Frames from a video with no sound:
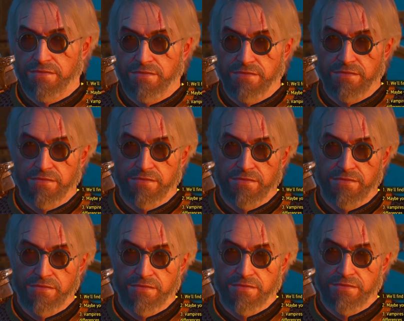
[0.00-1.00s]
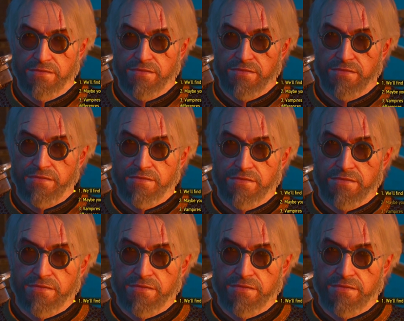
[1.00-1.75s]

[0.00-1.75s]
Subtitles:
Nothing is said.